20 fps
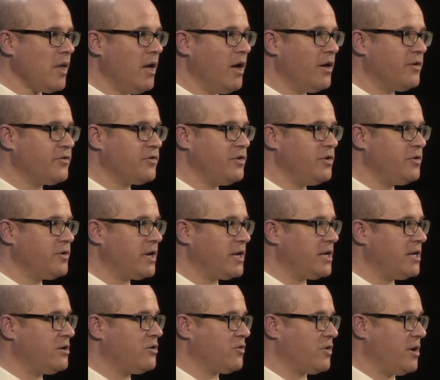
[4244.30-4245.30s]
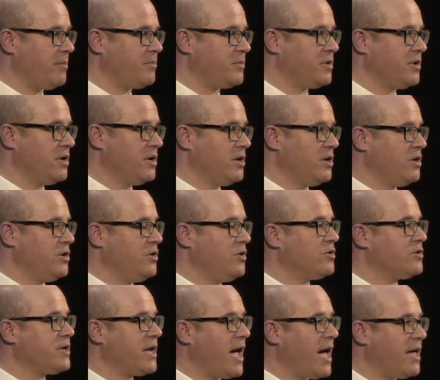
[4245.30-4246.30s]
So you can encrypt
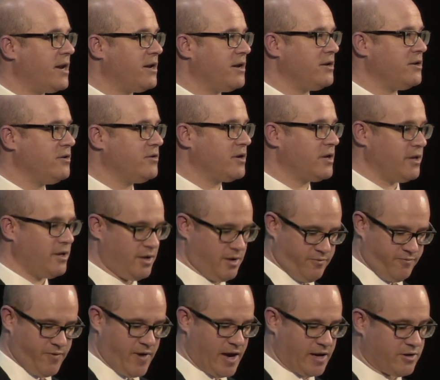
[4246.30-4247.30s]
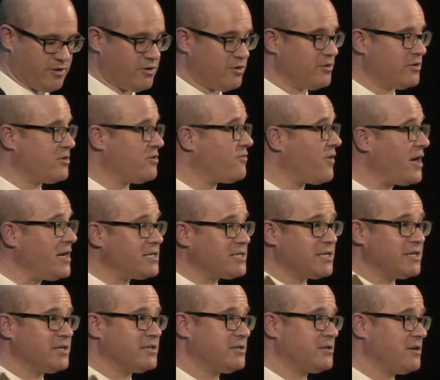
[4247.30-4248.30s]
your data. You can, in fact, your
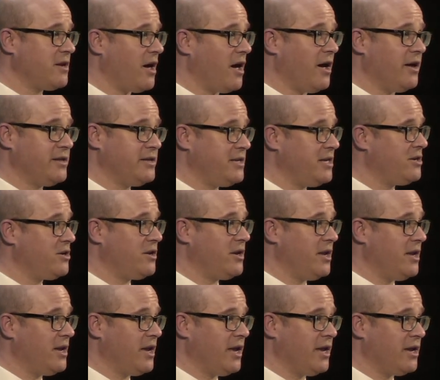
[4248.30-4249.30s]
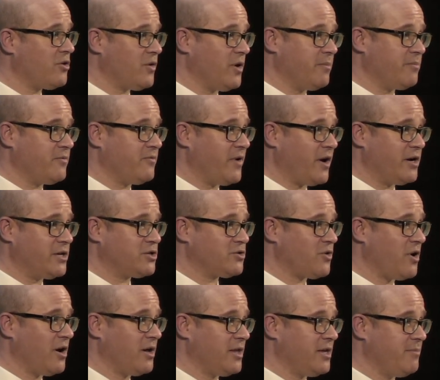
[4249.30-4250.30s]
devices encrypt very
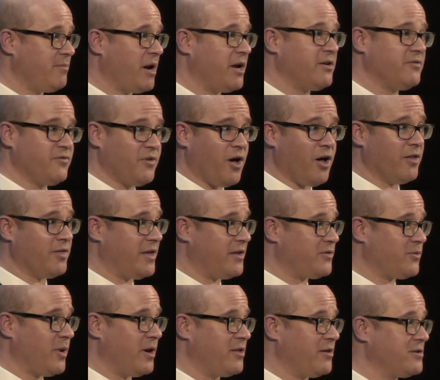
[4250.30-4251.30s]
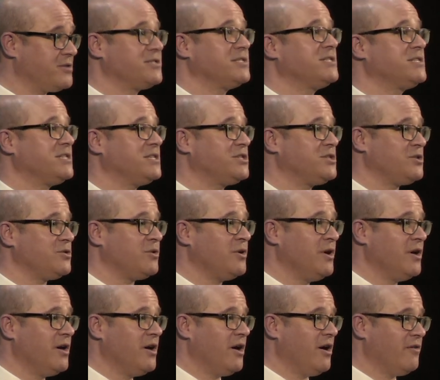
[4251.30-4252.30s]
strongly by default. That's why there's this issue
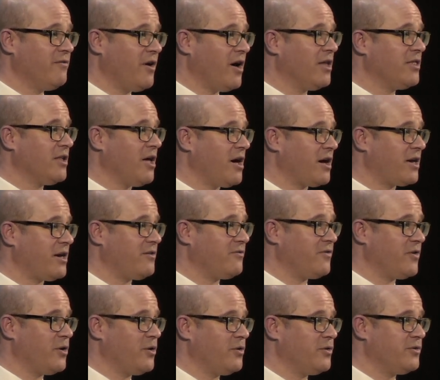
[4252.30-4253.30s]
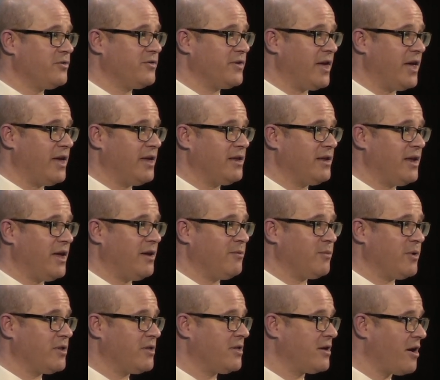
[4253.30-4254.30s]
of unlocking phones and
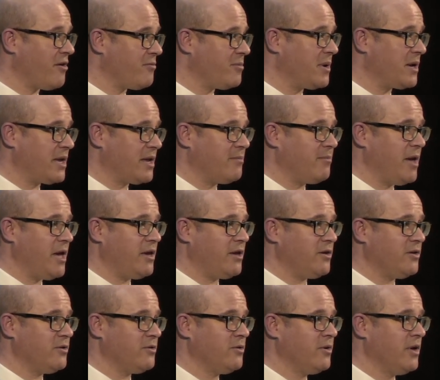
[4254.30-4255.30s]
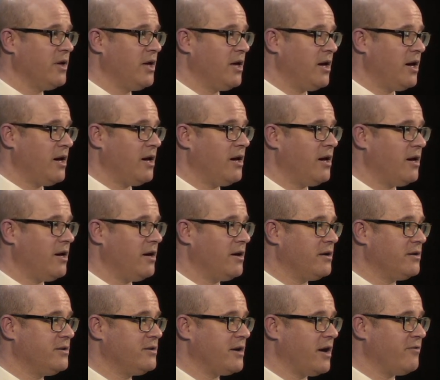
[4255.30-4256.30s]
whether the government can make you
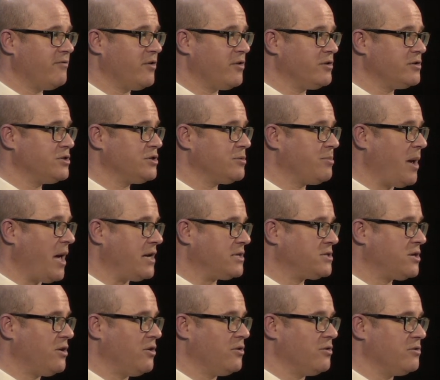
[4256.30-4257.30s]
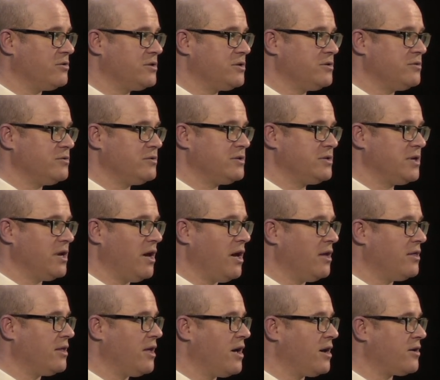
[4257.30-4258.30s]
divulge your passcode to
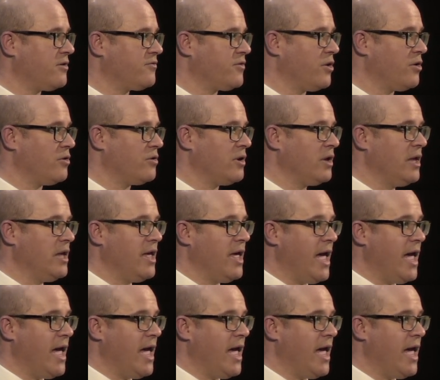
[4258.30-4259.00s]
unlock a phone.